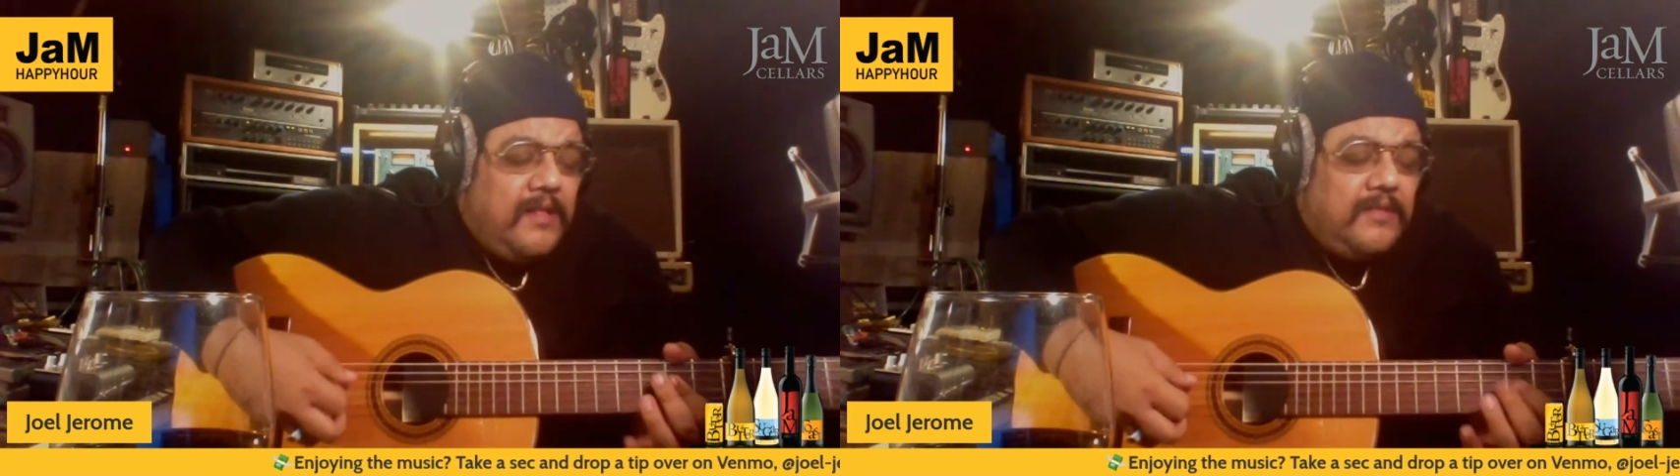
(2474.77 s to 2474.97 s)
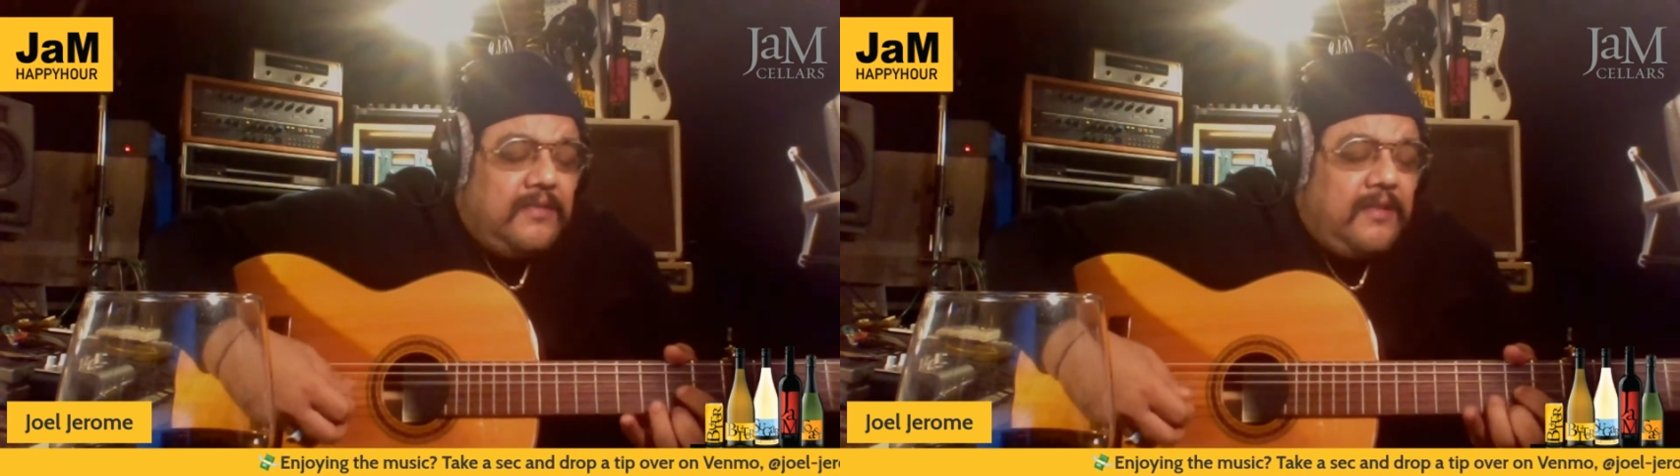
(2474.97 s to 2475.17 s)

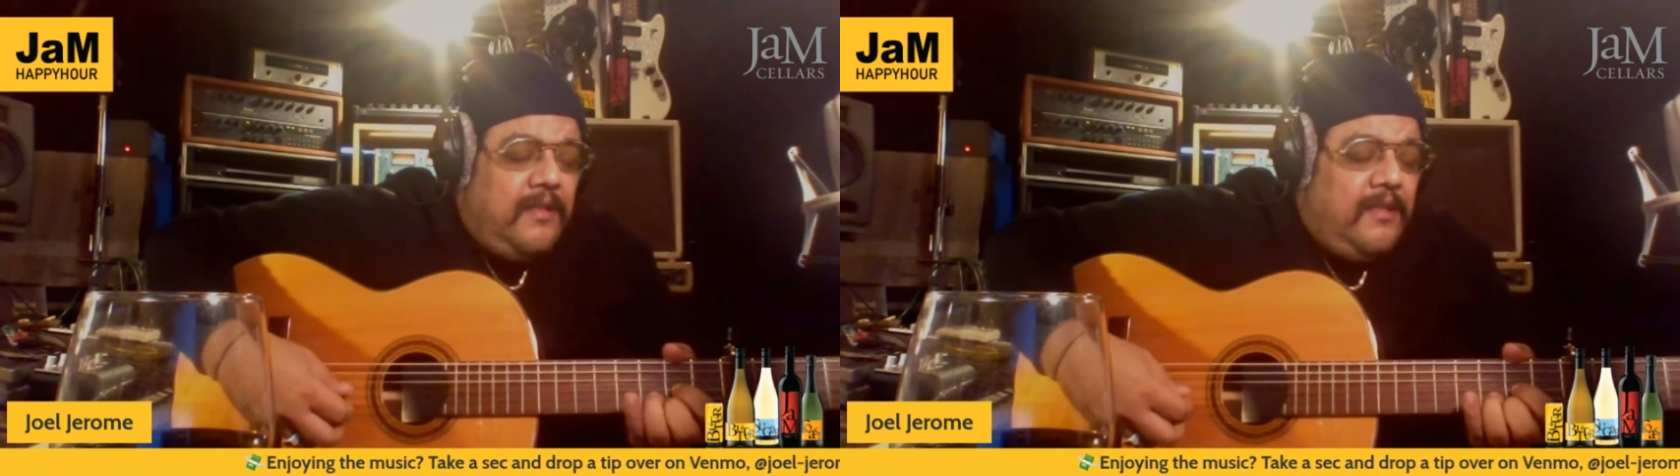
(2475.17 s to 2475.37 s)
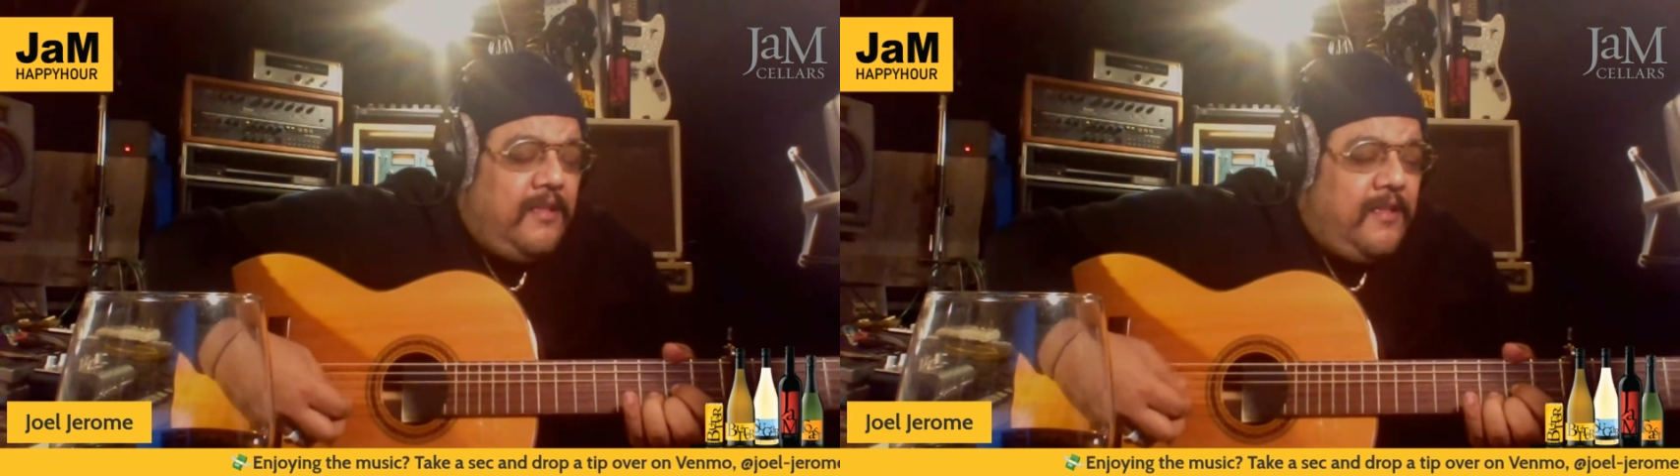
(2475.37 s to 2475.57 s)

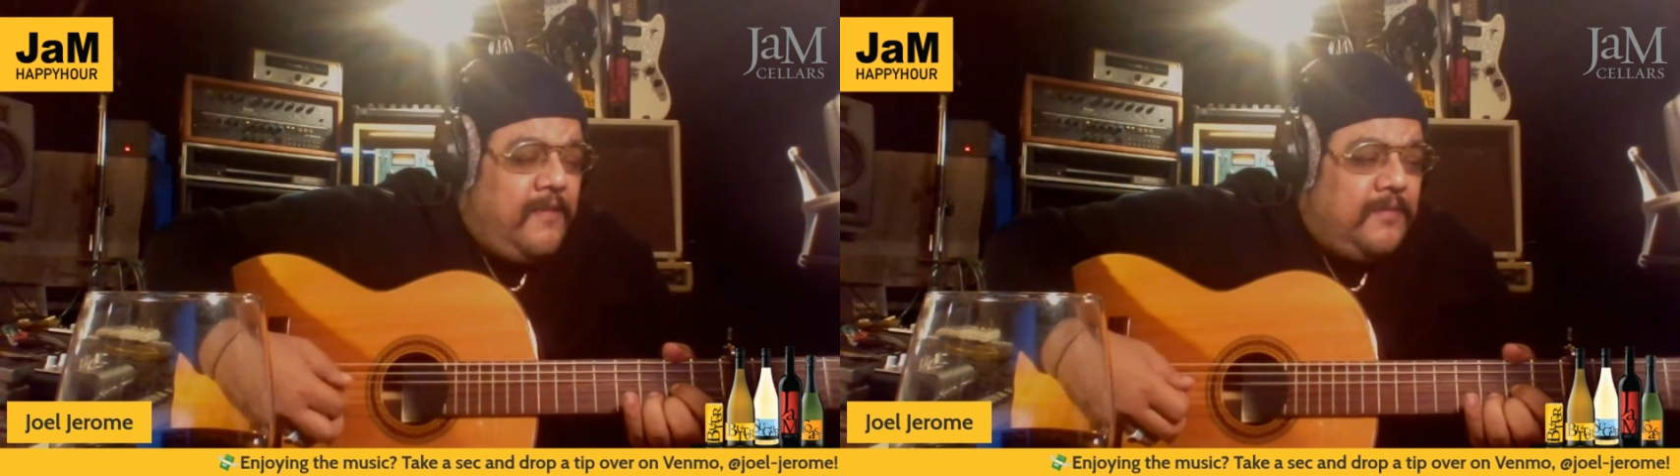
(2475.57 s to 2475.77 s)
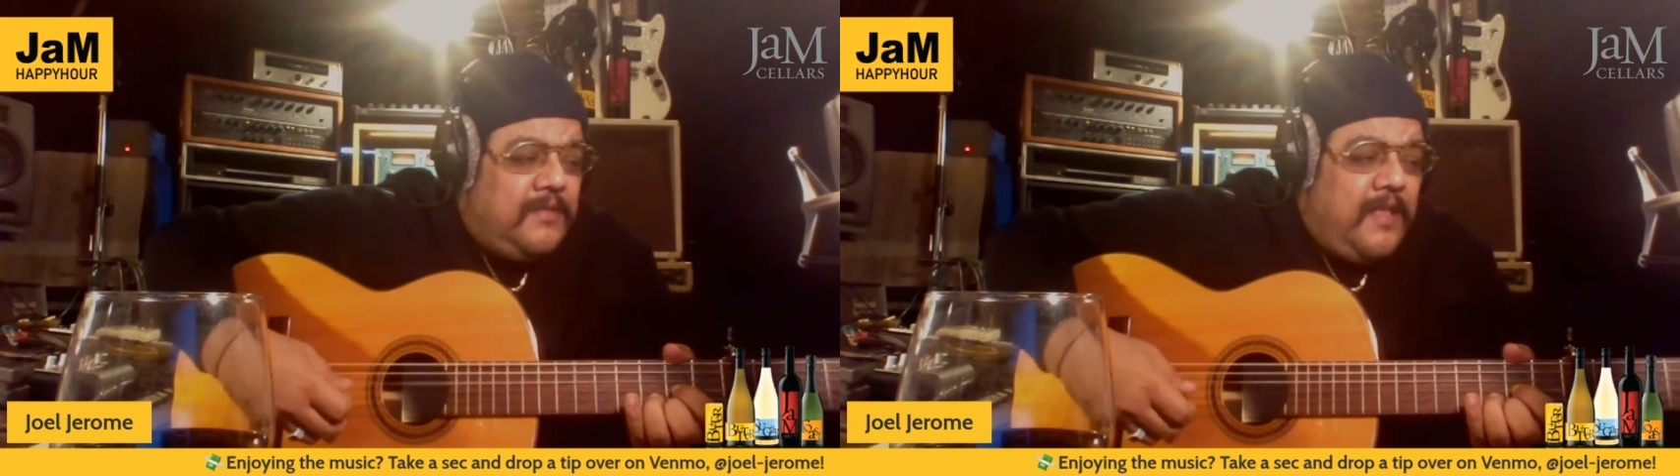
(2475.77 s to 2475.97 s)

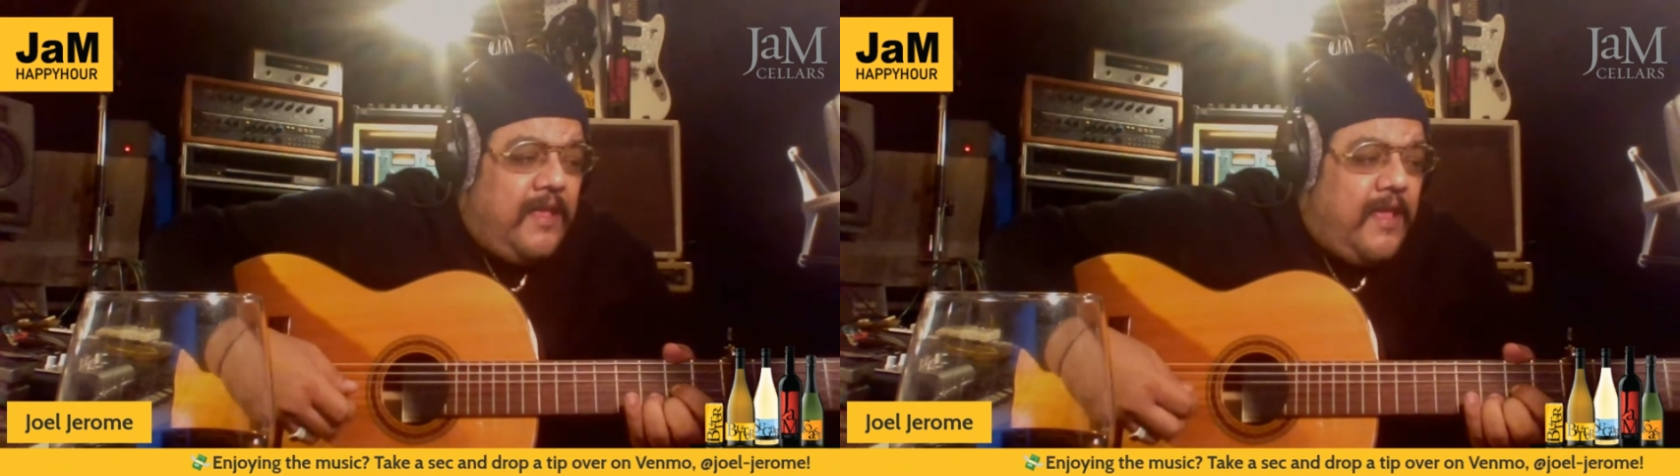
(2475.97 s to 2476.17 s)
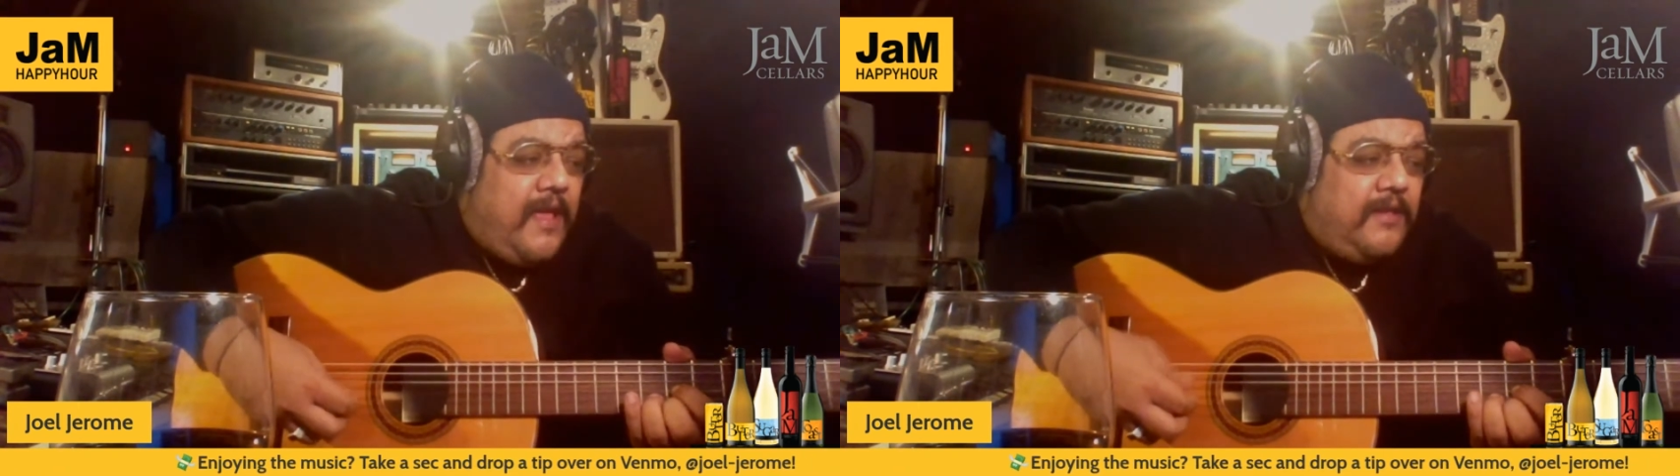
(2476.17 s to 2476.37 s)
seems
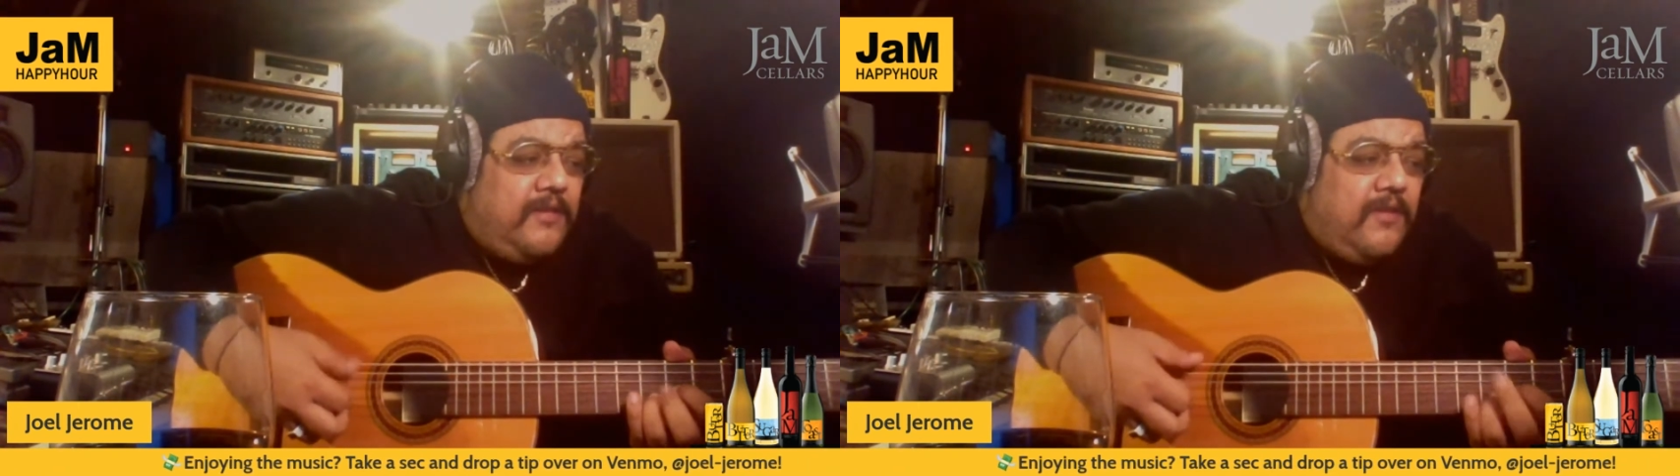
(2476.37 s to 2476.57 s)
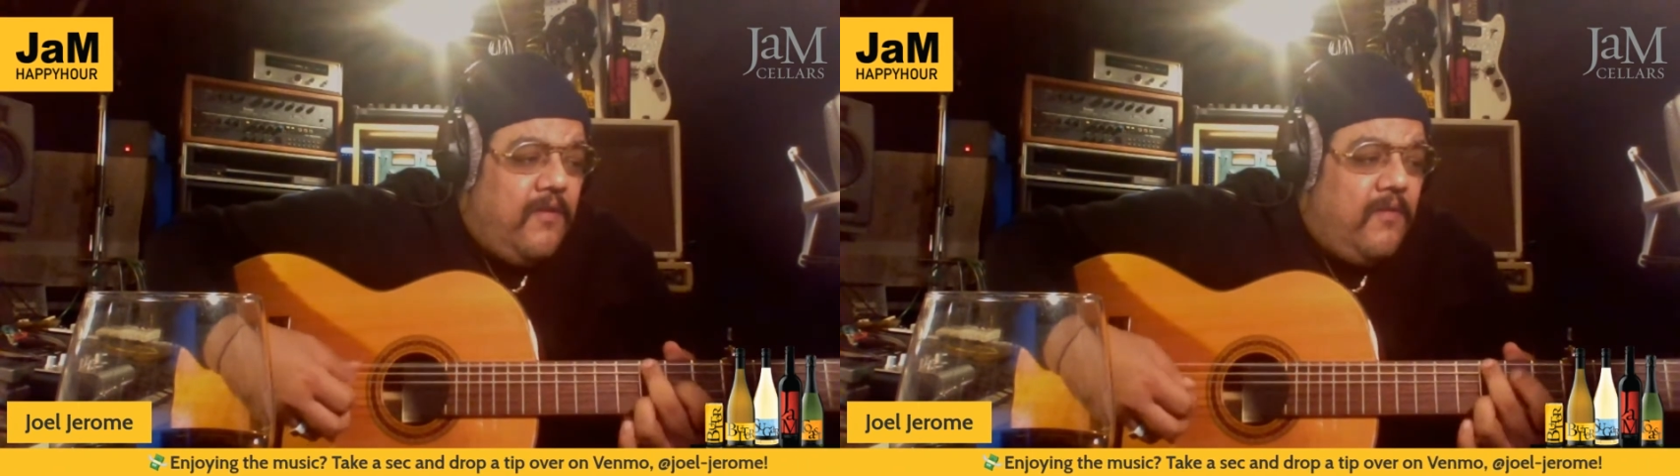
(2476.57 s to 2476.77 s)
that I
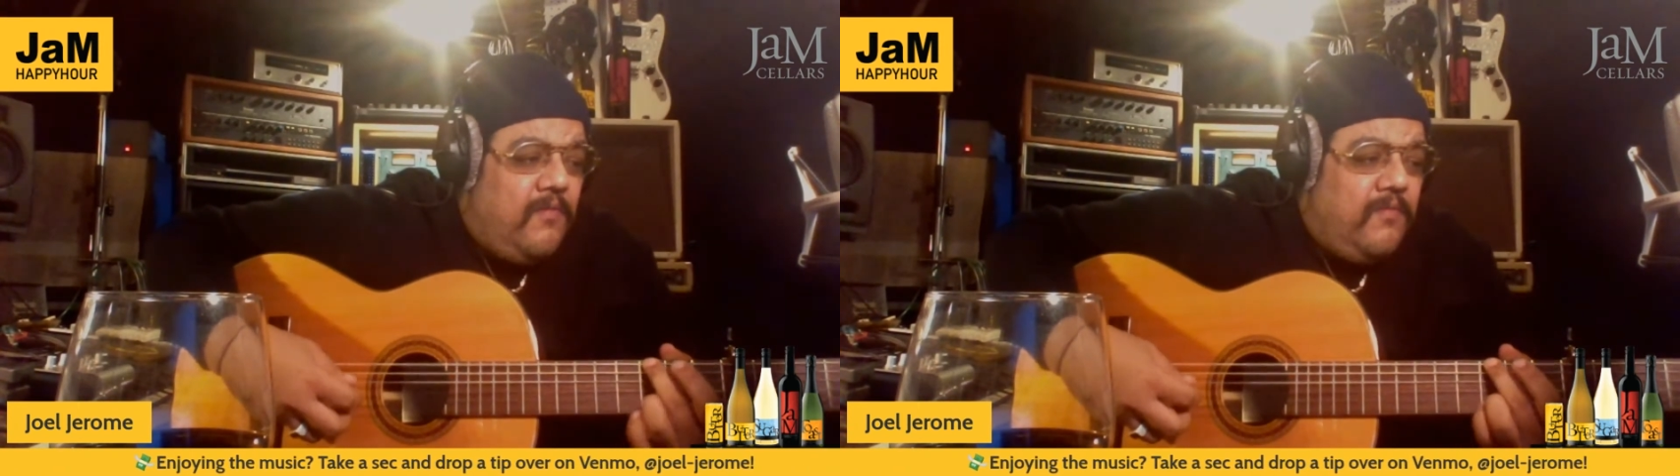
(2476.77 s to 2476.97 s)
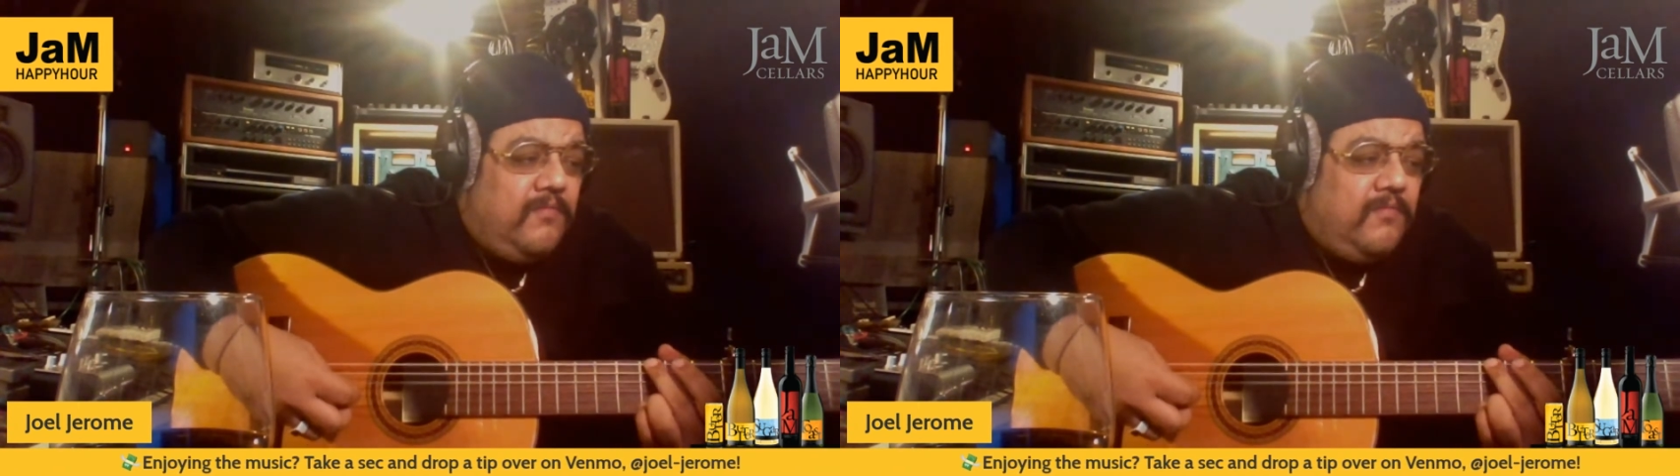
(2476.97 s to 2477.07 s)
don't.